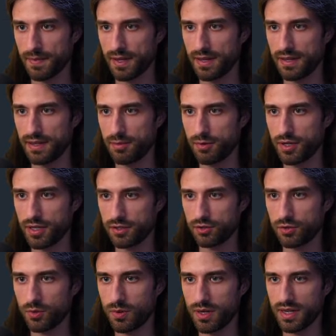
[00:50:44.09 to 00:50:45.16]
And then I'm going to
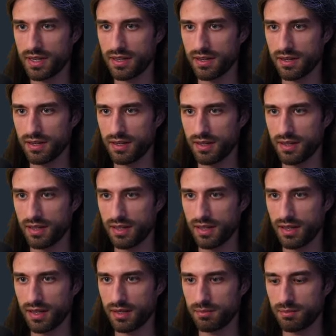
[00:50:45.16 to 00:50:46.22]
try
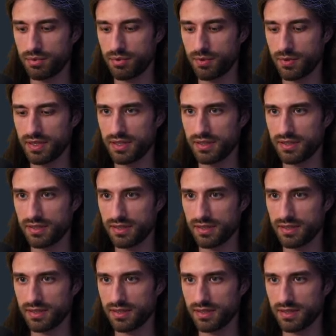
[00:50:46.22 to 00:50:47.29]
and print
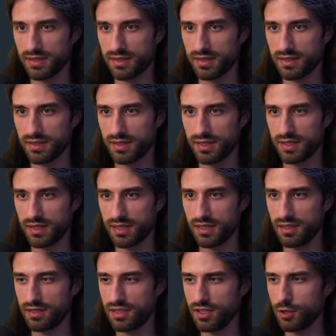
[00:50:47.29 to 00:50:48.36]

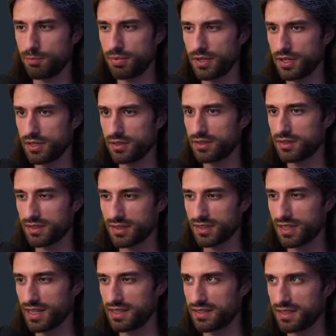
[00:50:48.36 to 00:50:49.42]
the opponents.
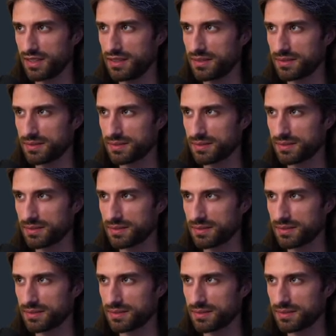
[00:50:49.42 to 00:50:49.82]
Let's see.